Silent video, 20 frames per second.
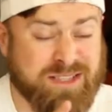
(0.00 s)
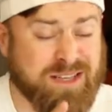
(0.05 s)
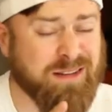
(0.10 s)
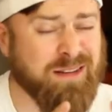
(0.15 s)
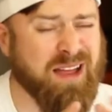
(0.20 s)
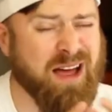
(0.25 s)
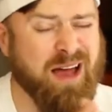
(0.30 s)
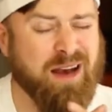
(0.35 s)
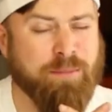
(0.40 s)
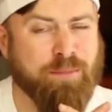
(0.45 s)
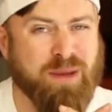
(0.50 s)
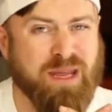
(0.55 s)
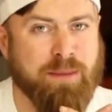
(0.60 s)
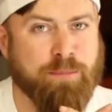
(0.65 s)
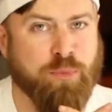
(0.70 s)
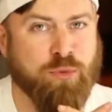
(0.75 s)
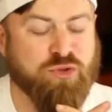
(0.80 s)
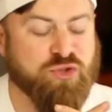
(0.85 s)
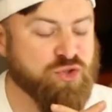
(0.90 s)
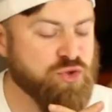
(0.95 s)
a lot of
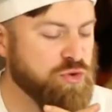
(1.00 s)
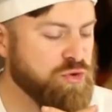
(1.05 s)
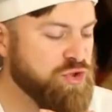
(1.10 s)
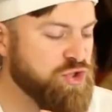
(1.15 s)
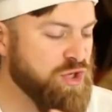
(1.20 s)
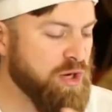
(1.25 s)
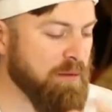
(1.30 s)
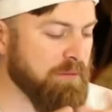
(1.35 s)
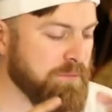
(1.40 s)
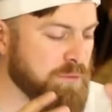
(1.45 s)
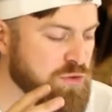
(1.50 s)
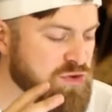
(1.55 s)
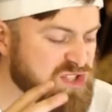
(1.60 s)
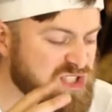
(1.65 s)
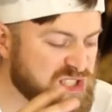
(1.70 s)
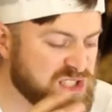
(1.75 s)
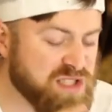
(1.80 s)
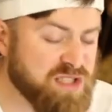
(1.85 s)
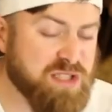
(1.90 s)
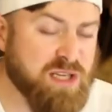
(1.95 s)
people searching for
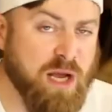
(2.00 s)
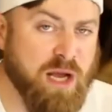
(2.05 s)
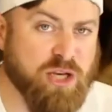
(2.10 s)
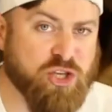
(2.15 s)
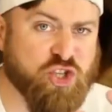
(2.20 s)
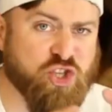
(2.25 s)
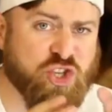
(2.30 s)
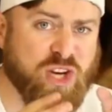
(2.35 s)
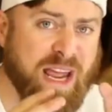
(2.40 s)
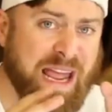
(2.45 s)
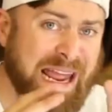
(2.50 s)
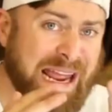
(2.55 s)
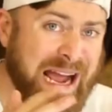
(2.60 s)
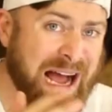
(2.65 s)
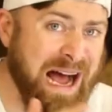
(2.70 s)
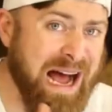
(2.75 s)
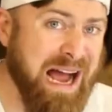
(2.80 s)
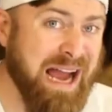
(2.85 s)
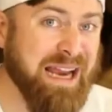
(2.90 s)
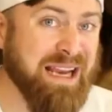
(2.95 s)
such a
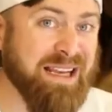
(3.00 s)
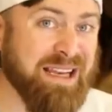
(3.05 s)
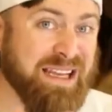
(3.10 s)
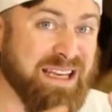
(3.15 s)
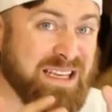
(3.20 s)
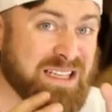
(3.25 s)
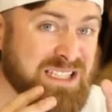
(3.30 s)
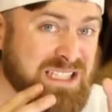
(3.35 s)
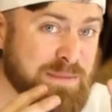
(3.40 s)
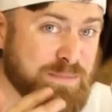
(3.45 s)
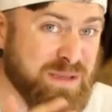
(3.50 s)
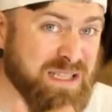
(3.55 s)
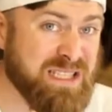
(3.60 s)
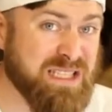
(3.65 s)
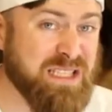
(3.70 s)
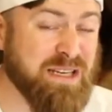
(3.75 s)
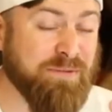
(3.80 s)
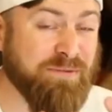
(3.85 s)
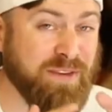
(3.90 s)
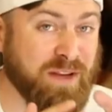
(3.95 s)
highly
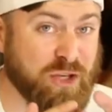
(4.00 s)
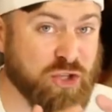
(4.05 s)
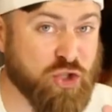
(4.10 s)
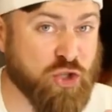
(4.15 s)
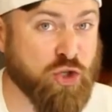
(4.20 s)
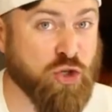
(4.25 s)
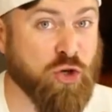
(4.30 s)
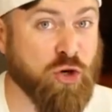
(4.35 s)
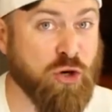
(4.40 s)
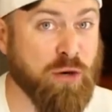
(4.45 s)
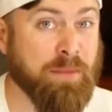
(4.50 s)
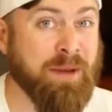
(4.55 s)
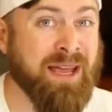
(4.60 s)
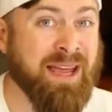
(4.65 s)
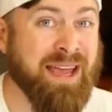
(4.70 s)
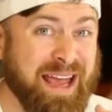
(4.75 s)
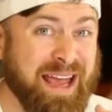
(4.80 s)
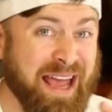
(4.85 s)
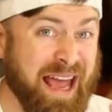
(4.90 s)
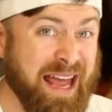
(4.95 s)
specific term.
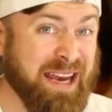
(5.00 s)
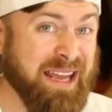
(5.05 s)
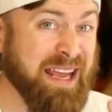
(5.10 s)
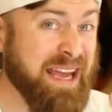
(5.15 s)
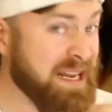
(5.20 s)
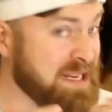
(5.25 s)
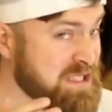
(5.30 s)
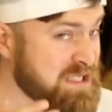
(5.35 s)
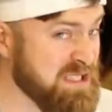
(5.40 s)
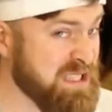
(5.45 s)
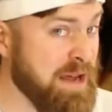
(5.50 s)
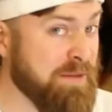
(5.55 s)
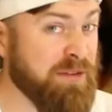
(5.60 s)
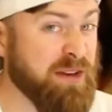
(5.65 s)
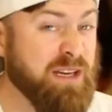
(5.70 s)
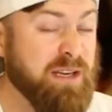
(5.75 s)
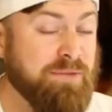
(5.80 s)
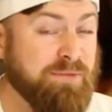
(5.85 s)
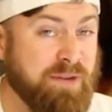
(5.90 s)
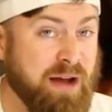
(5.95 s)
And again,
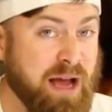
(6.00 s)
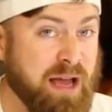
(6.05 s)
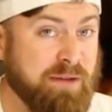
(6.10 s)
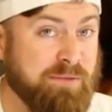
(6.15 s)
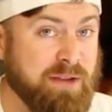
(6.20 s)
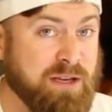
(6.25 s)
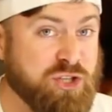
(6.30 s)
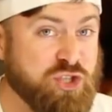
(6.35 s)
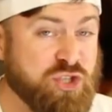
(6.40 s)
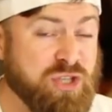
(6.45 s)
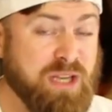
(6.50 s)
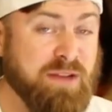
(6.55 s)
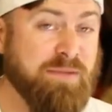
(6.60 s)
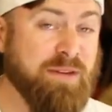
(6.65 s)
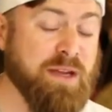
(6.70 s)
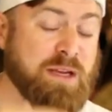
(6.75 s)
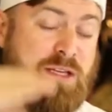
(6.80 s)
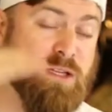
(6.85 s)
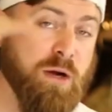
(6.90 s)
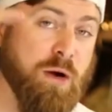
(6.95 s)
75-inch
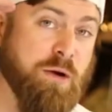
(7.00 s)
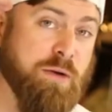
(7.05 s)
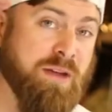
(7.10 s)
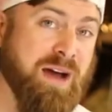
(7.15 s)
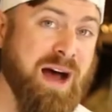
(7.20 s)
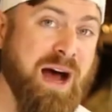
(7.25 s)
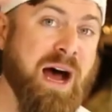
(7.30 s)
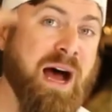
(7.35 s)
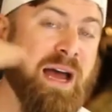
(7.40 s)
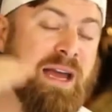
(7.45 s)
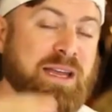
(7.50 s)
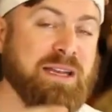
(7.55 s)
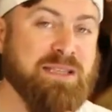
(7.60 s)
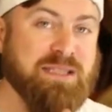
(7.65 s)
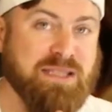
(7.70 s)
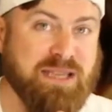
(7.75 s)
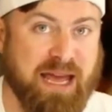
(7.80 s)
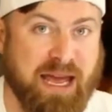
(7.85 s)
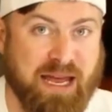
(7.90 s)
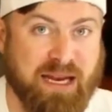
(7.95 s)
TVs are the
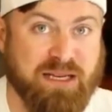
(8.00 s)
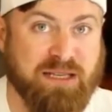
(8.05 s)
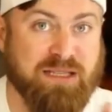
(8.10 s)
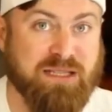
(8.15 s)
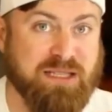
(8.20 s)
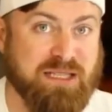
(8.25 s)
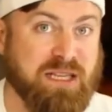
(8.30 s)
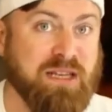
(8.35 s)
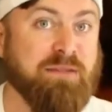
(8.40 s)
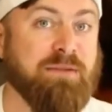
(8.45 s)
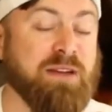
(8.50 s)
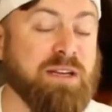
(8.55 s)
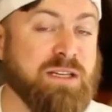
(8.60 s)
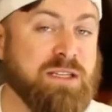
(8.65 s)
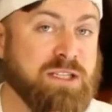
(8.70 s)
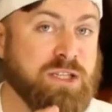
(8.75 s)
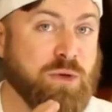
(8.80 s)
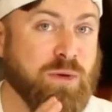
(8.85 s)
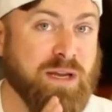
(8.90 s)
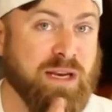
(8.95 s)
highest end
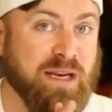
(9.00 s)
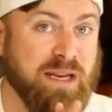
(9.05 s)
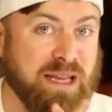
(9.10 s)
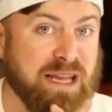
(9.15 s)
TVs you can